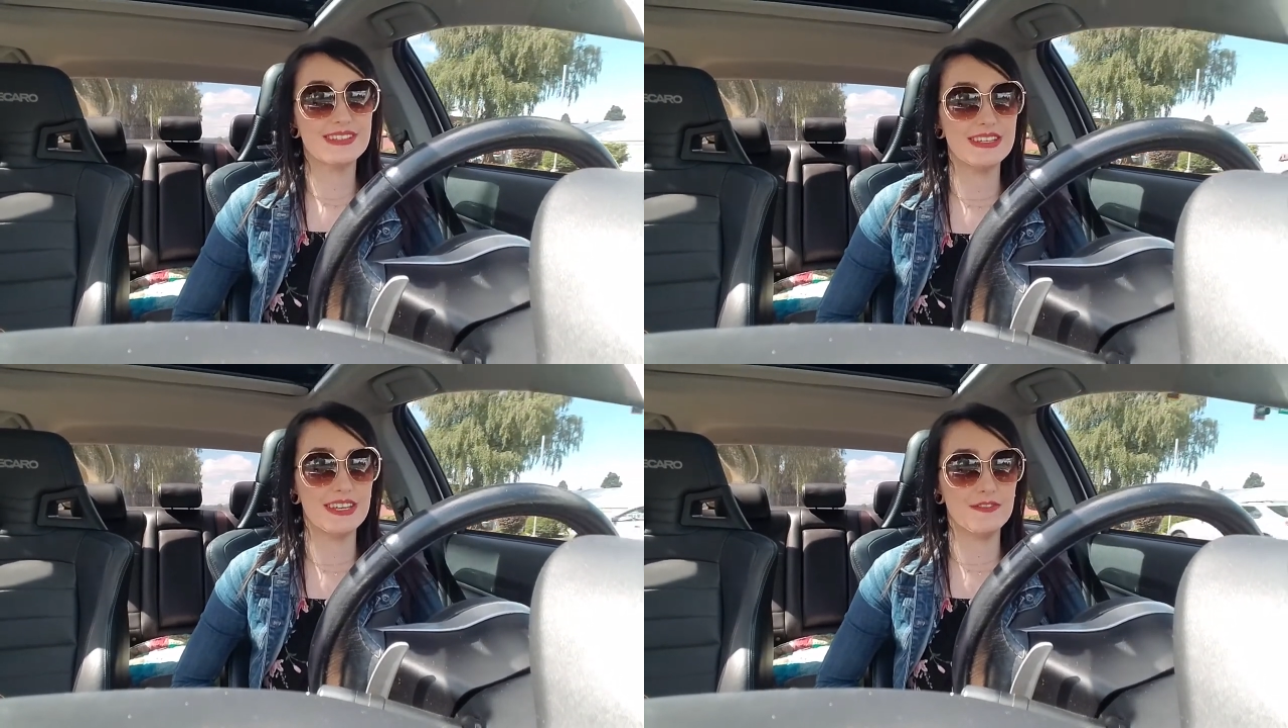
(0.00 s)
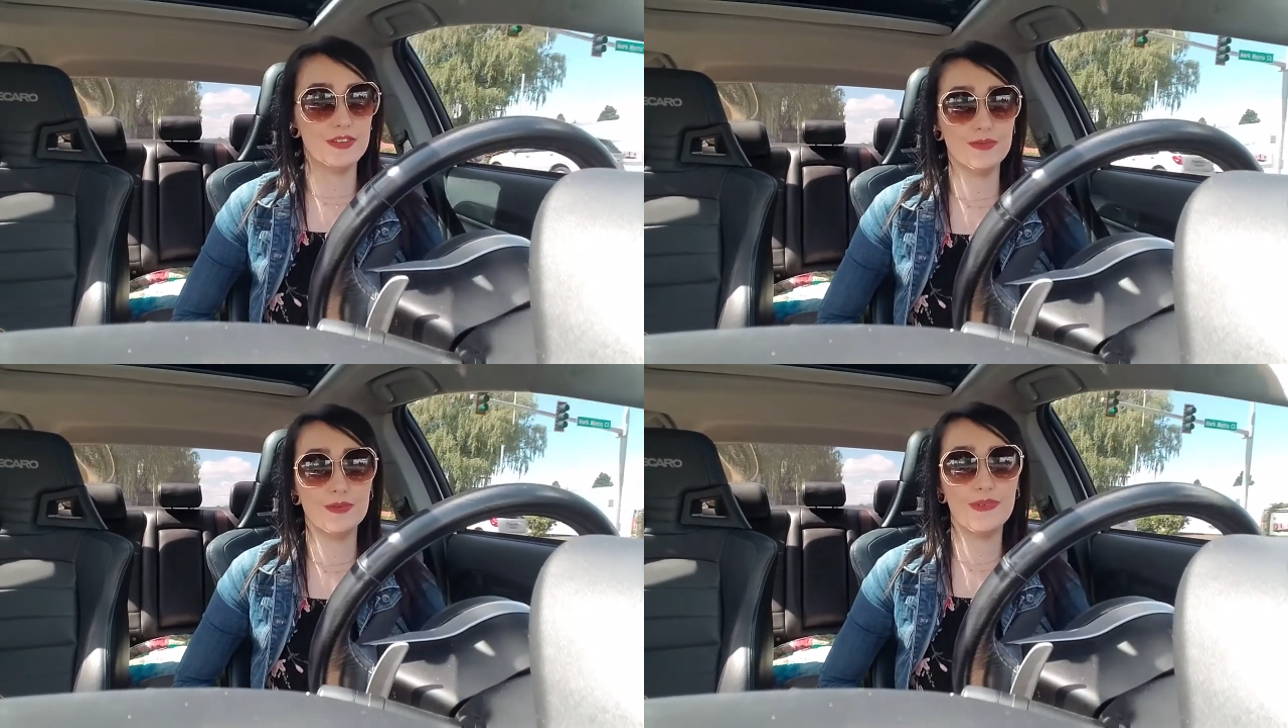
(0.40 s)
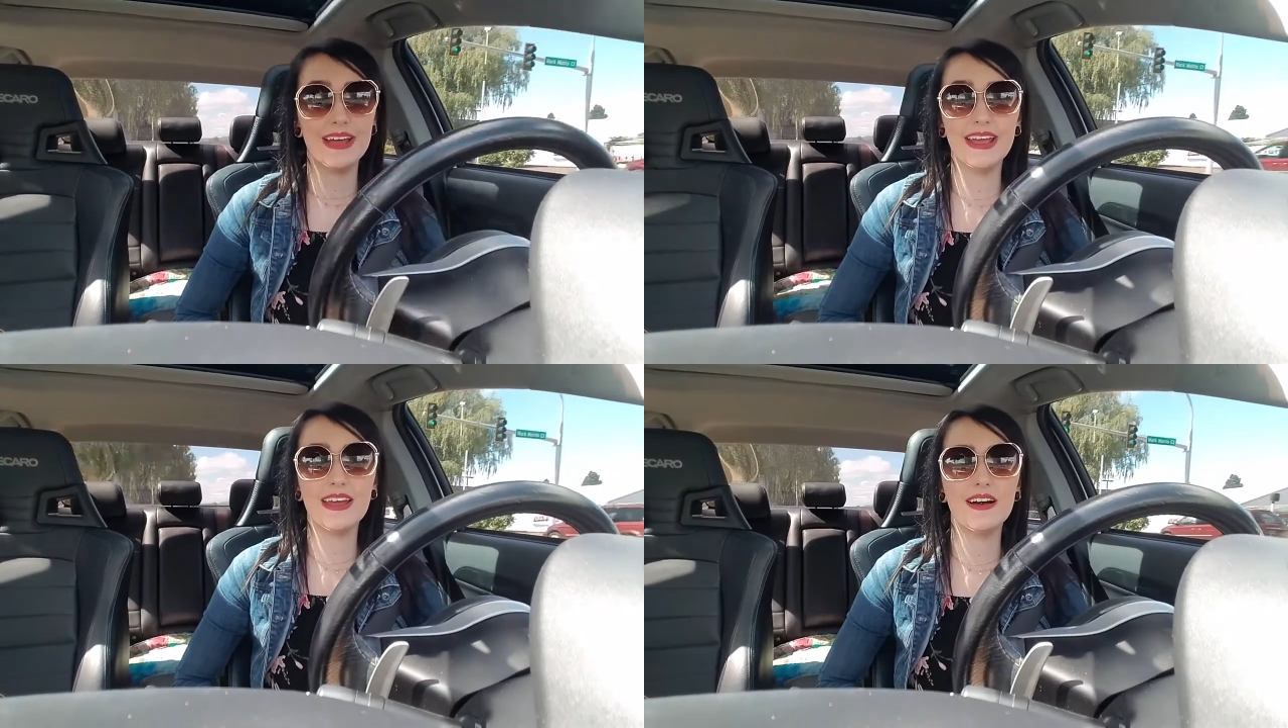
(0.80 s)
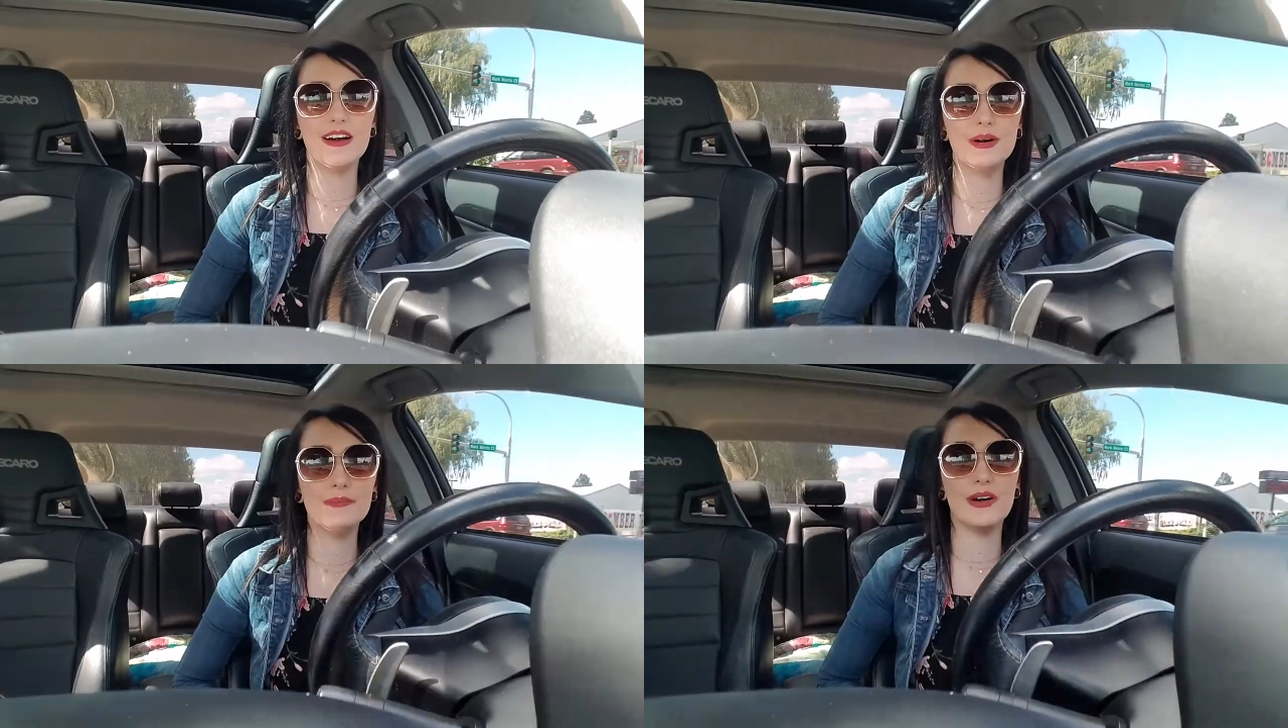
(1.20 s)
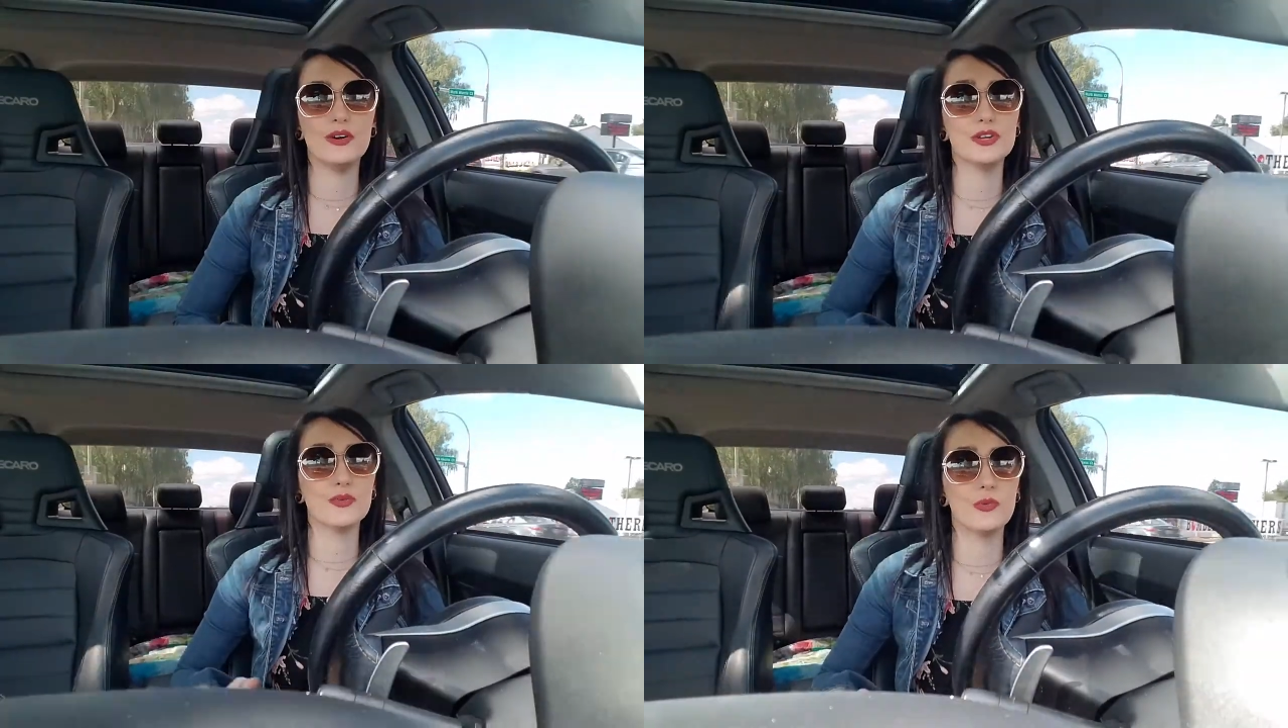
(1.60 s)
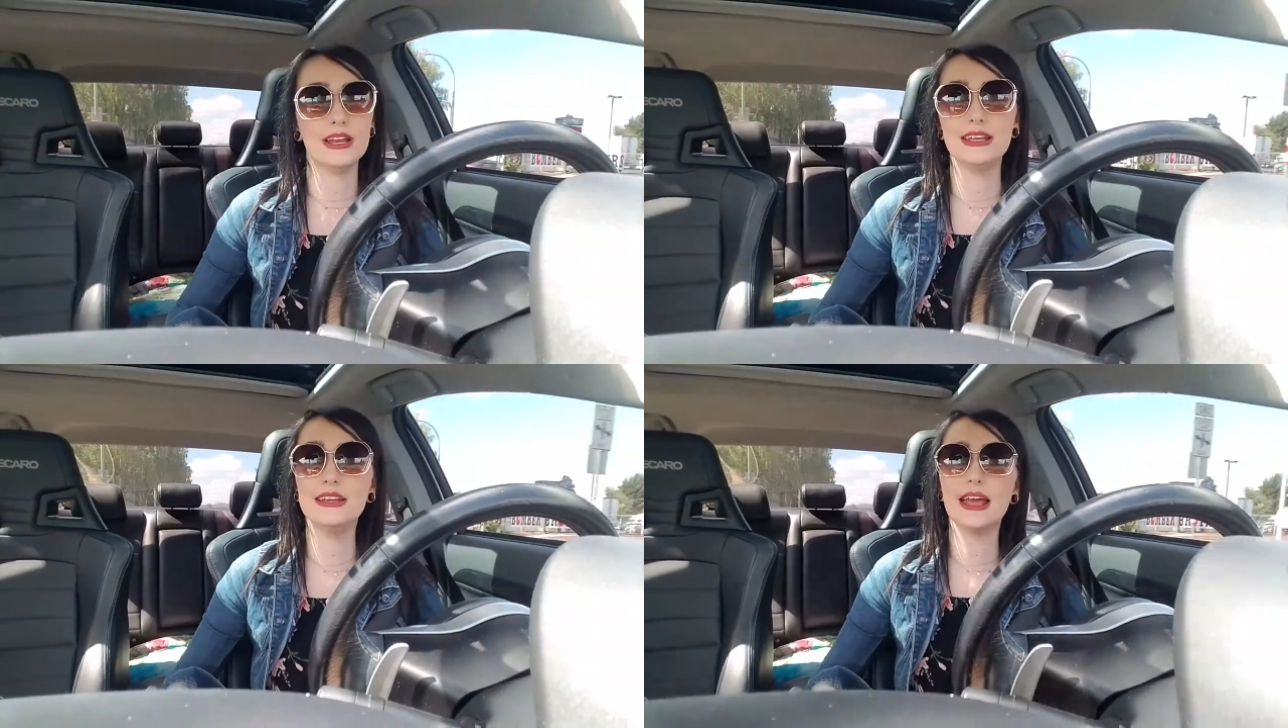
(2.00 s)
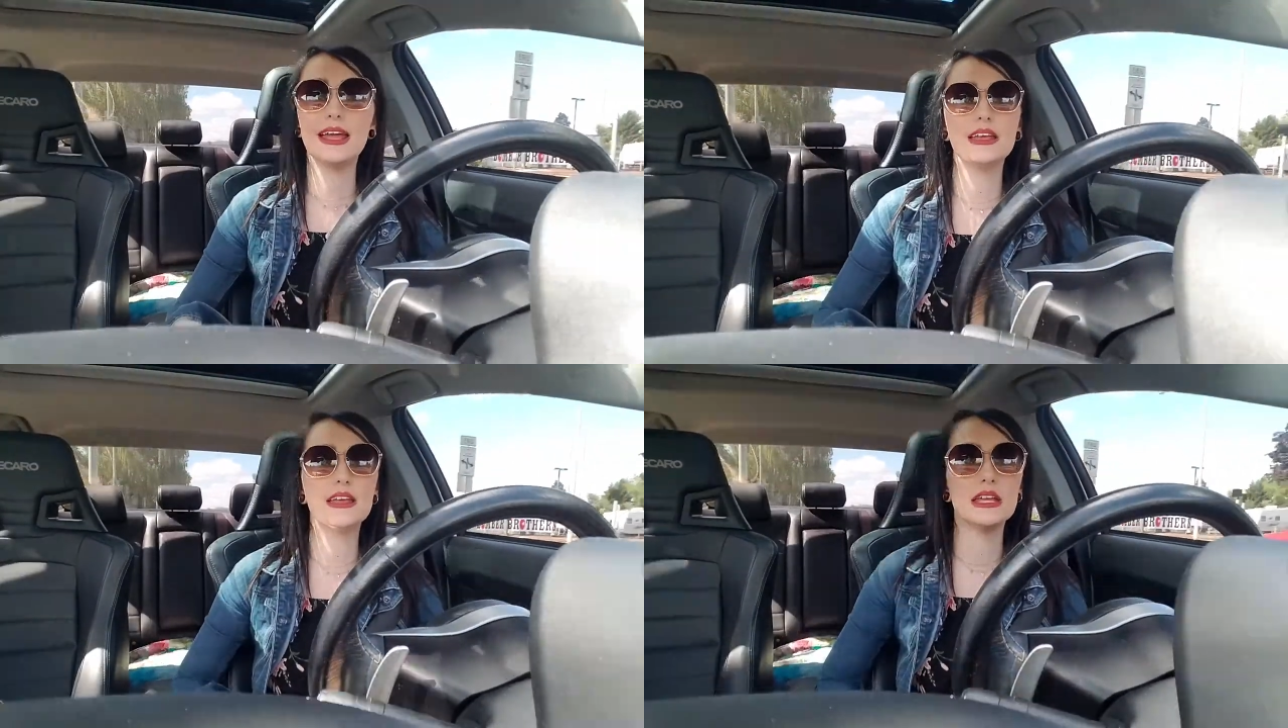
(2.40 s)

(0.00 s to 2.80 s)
to give you away um, on your wedding day